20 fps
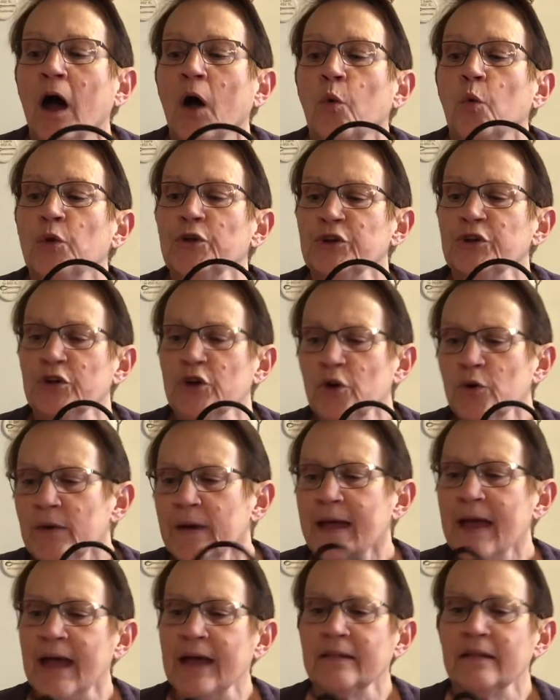When you go to
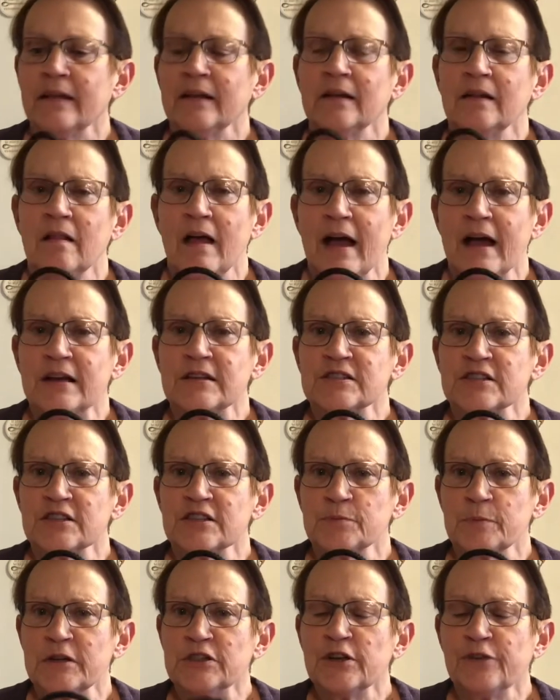a handling class,
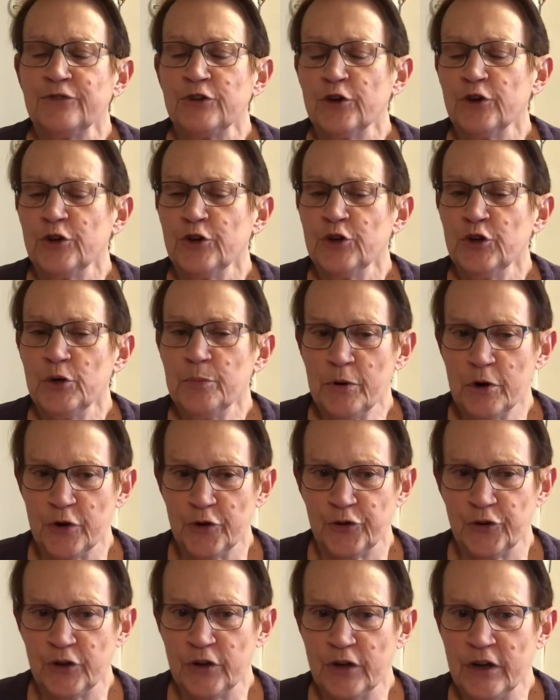especially if you're a new
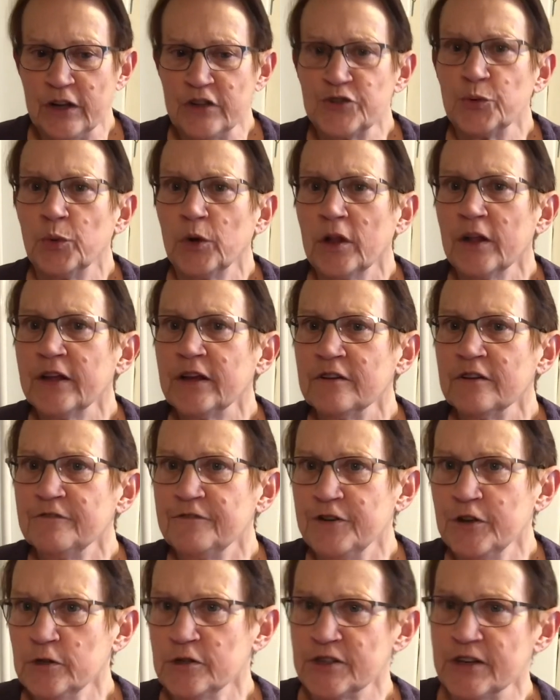person, it's really
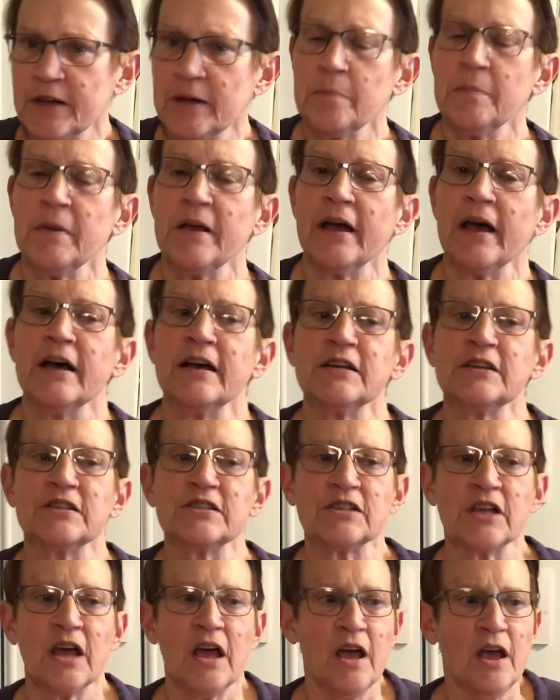confusing
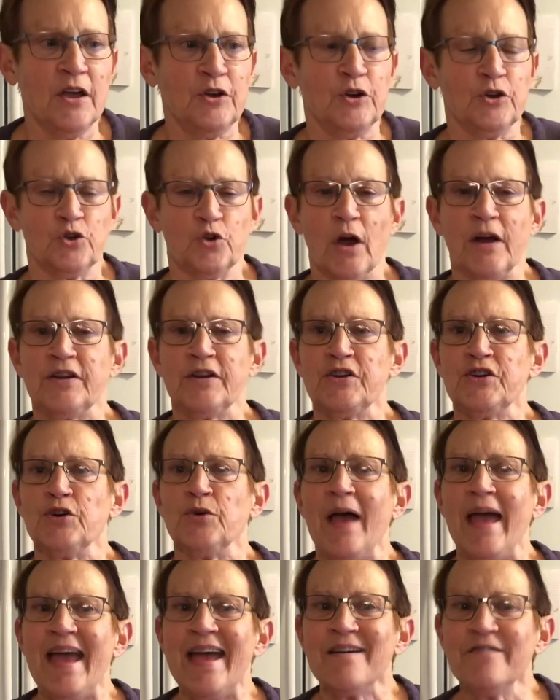because you're trying to do
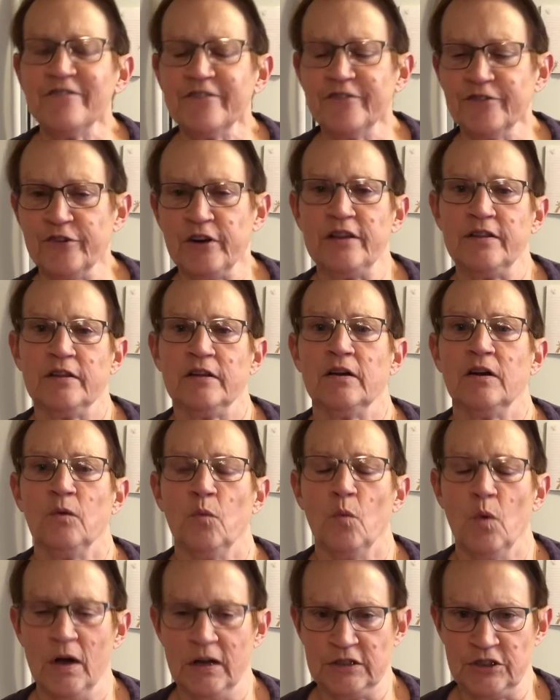everything at
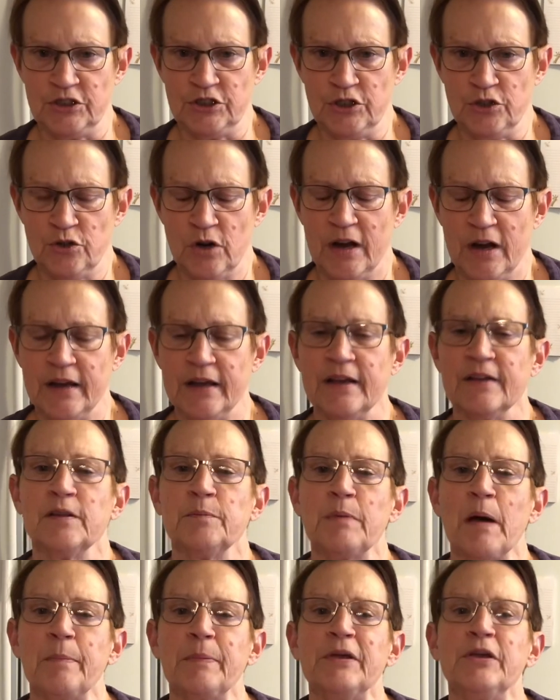once. You're trying to get the
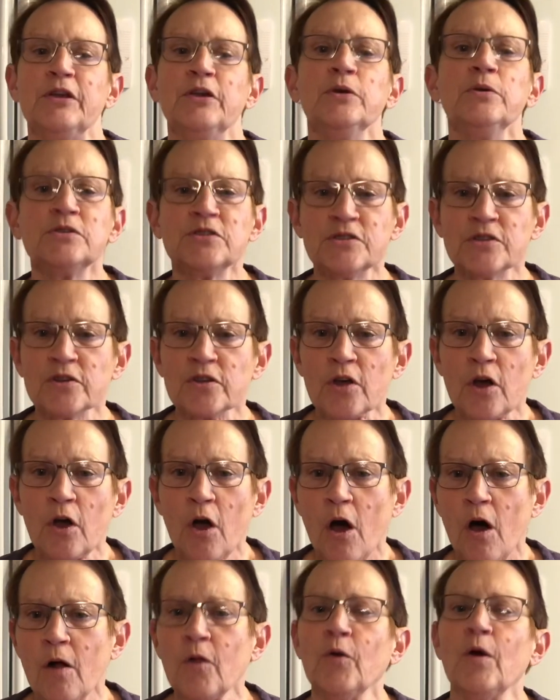puppy used to the
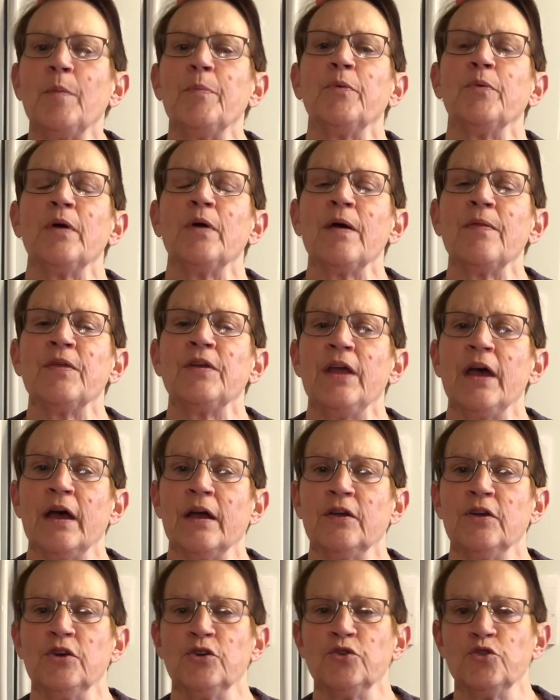collar up around the
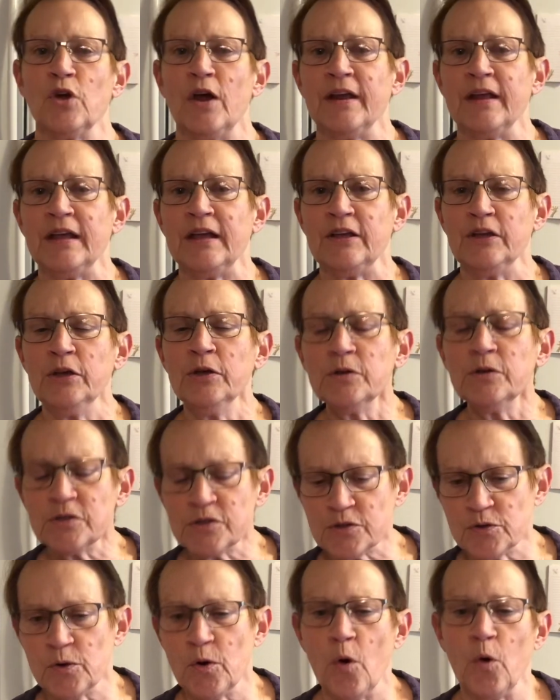neck. You're trying to get used
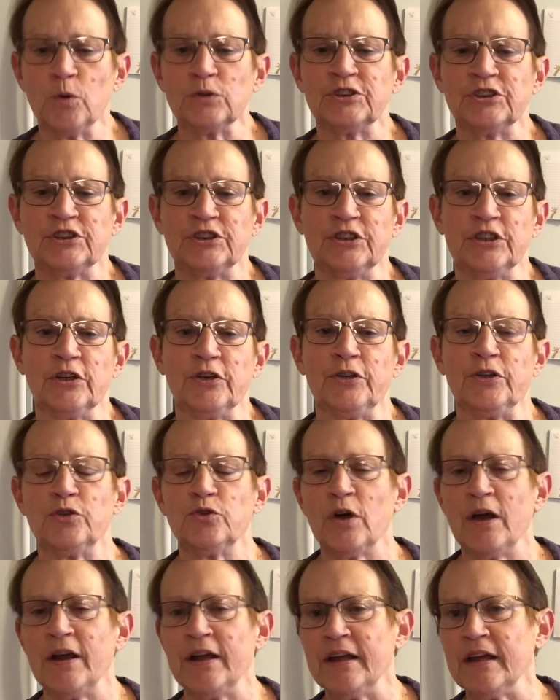to a hold still. You're
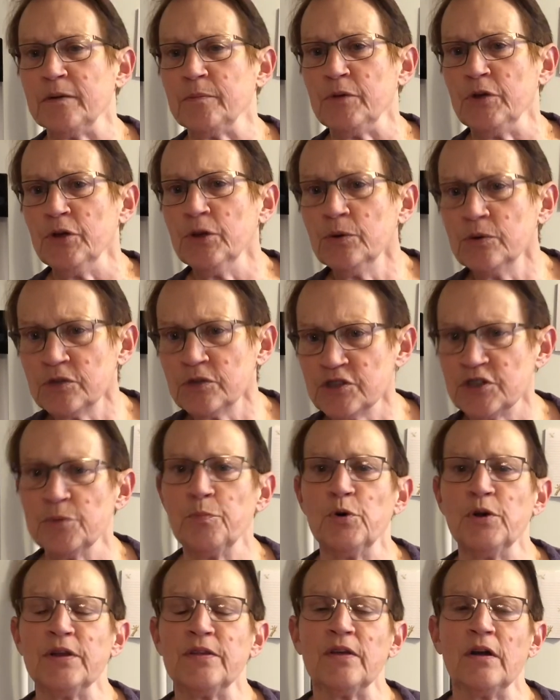trying to get them used to
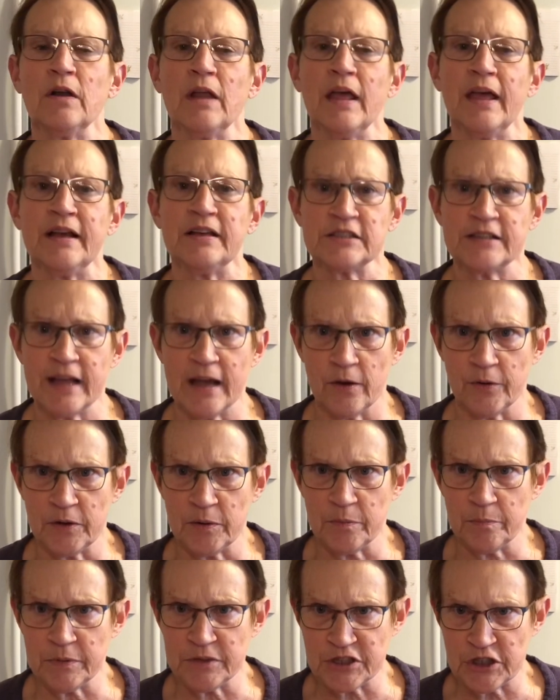putting their legs down
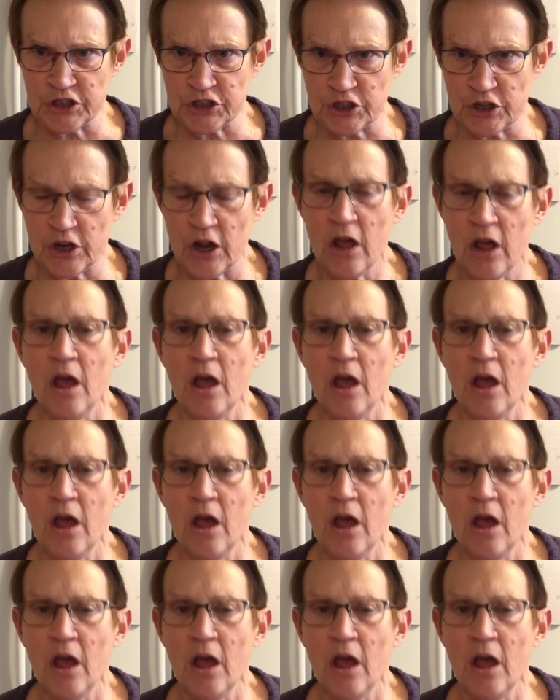in position.